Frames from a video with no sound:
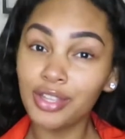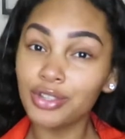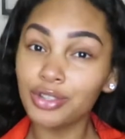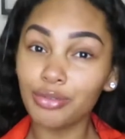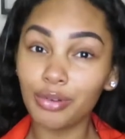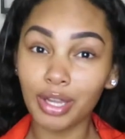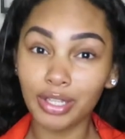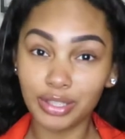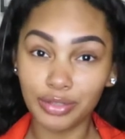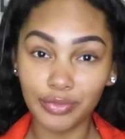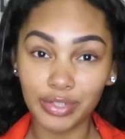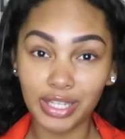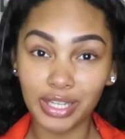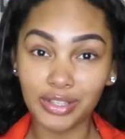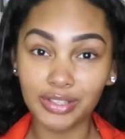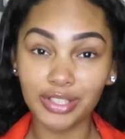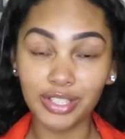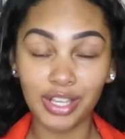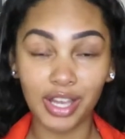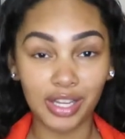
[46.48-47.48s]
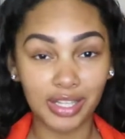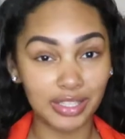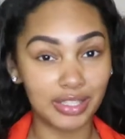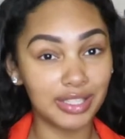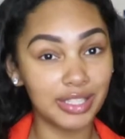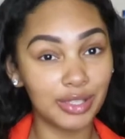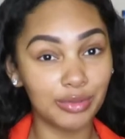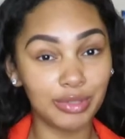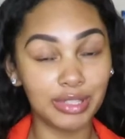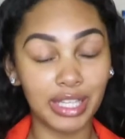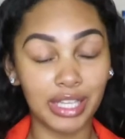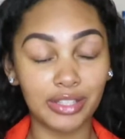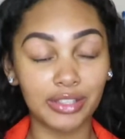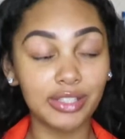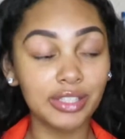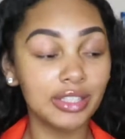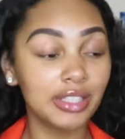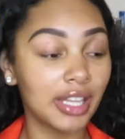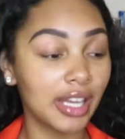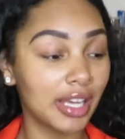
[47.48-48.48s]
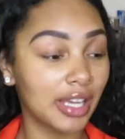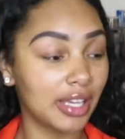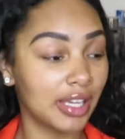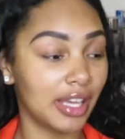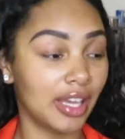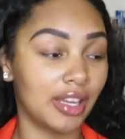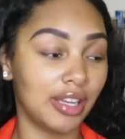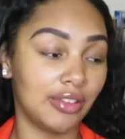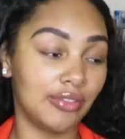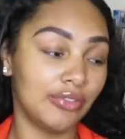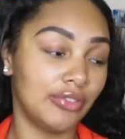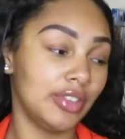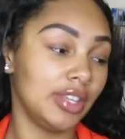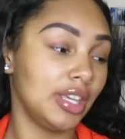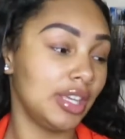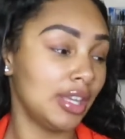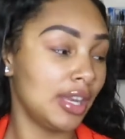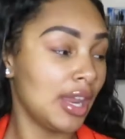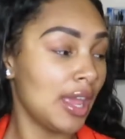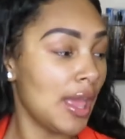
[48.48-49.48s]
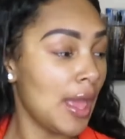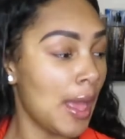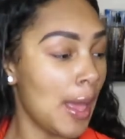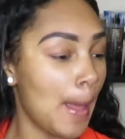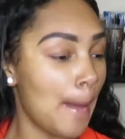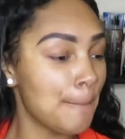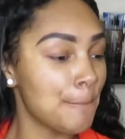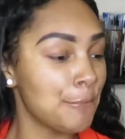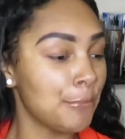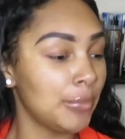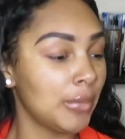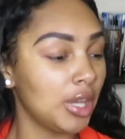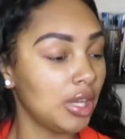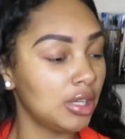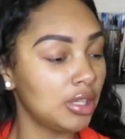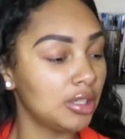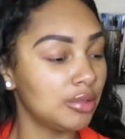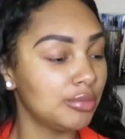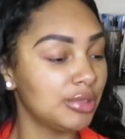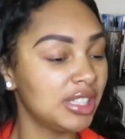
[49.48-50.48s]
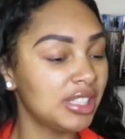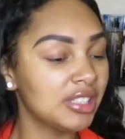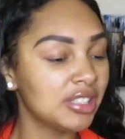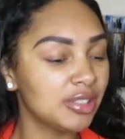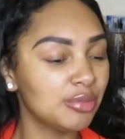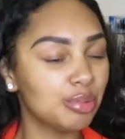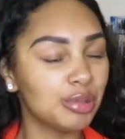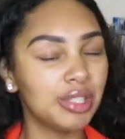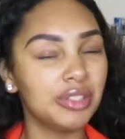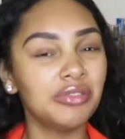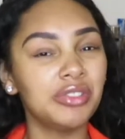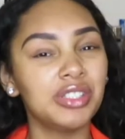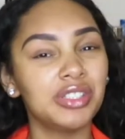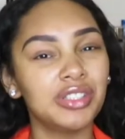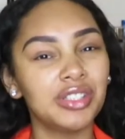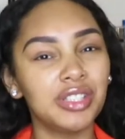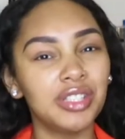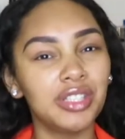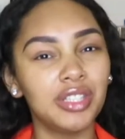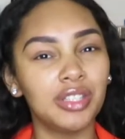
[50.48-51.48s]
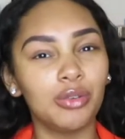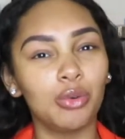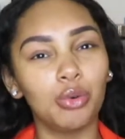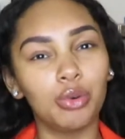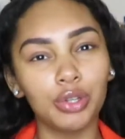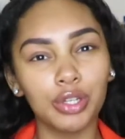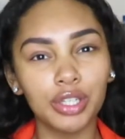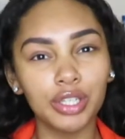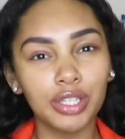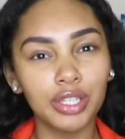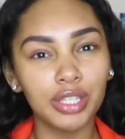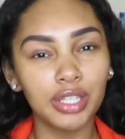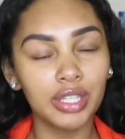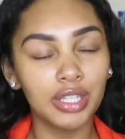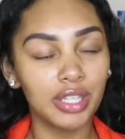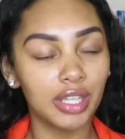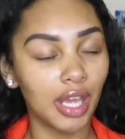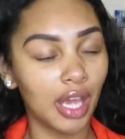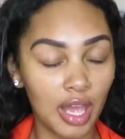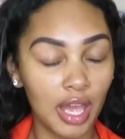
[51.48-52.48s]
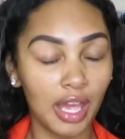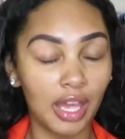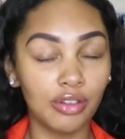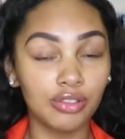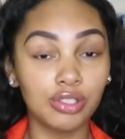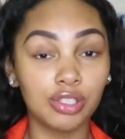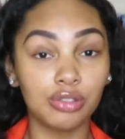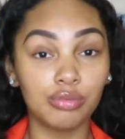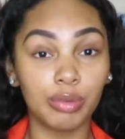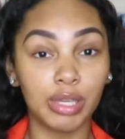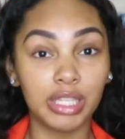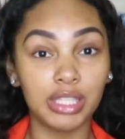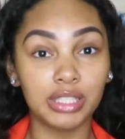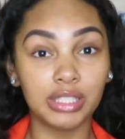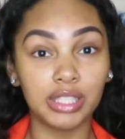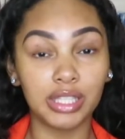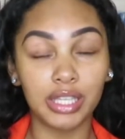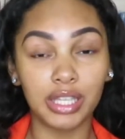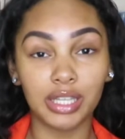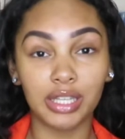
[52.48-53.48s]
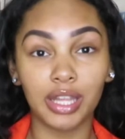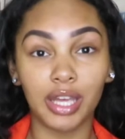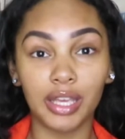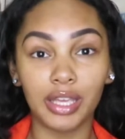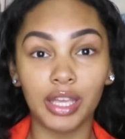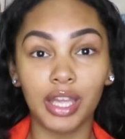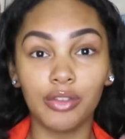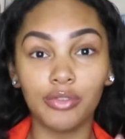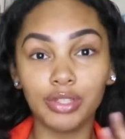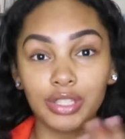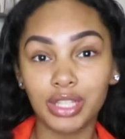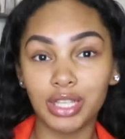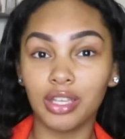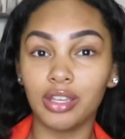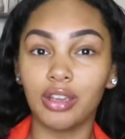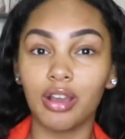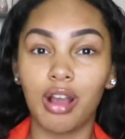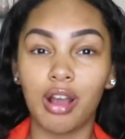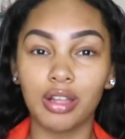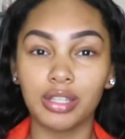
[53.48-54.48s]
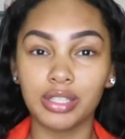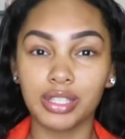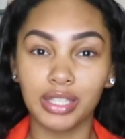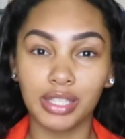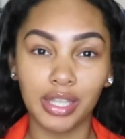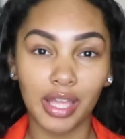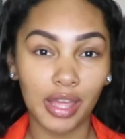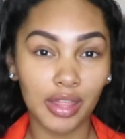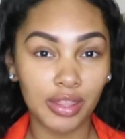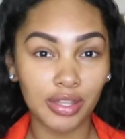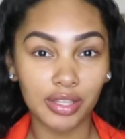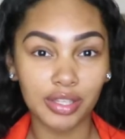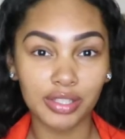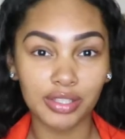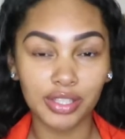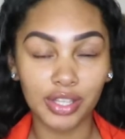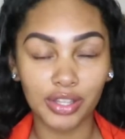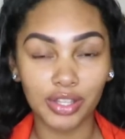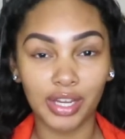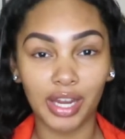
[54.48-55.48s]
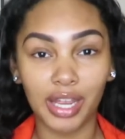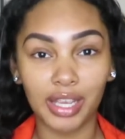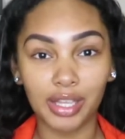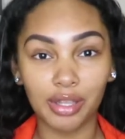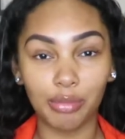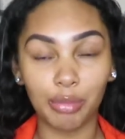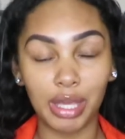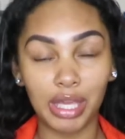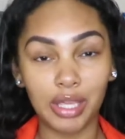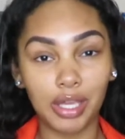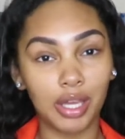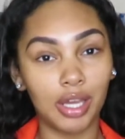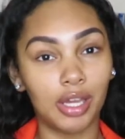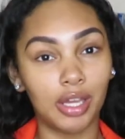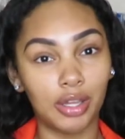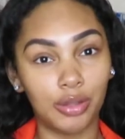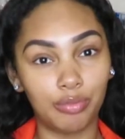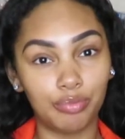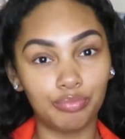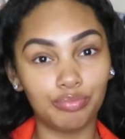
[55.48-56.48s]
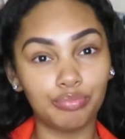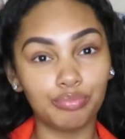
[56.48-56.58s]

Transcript: throughout the video so y'all can see what they look like, how they fit. These are previously ordered. I was just waiting to get like everything all together so that I can make a